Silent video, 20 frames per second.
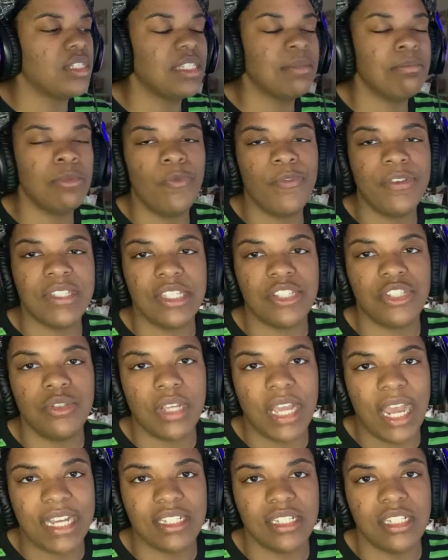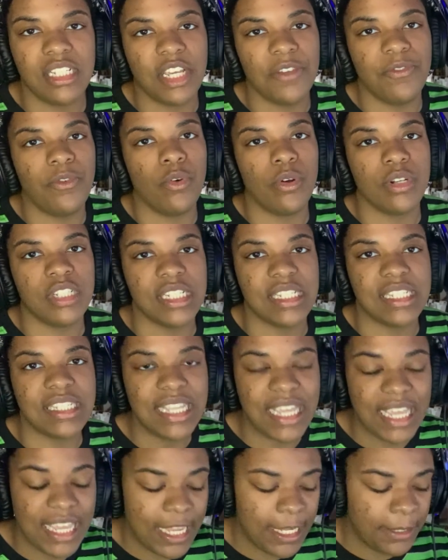some movies that you guys are looking forward to
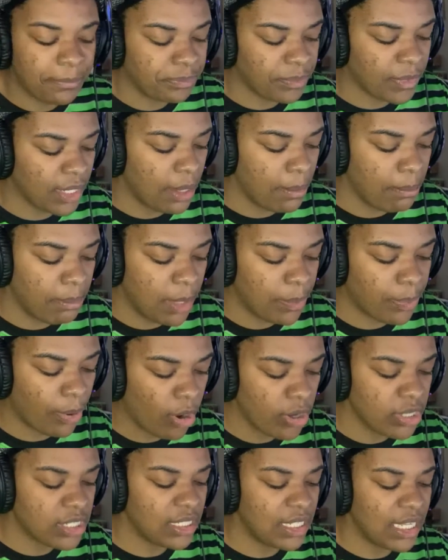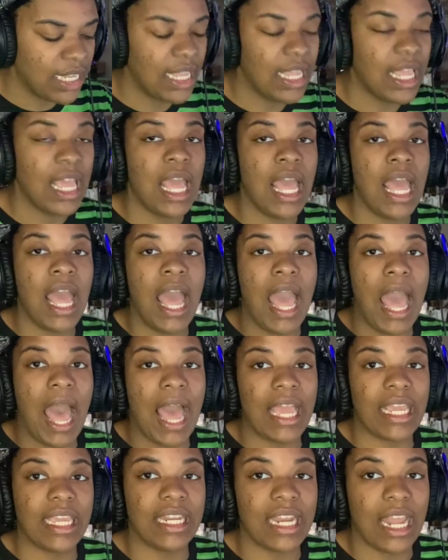seeing? Me personally,
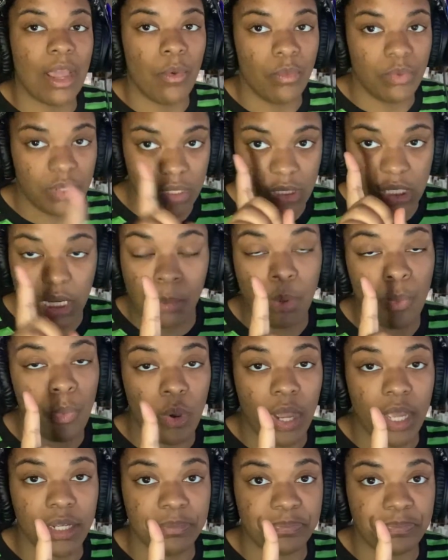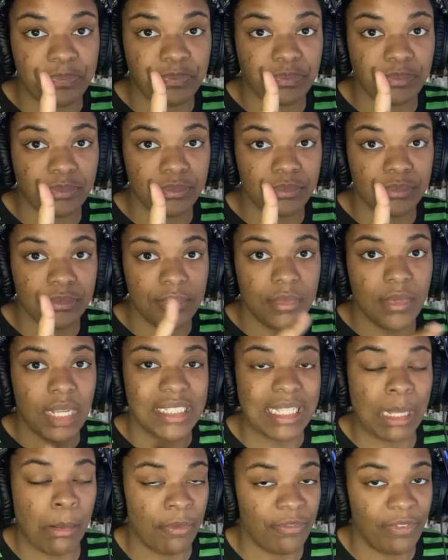I cannot. Number one,
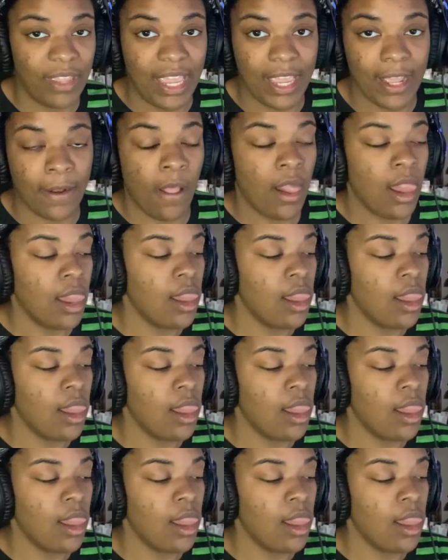because I'm a fan,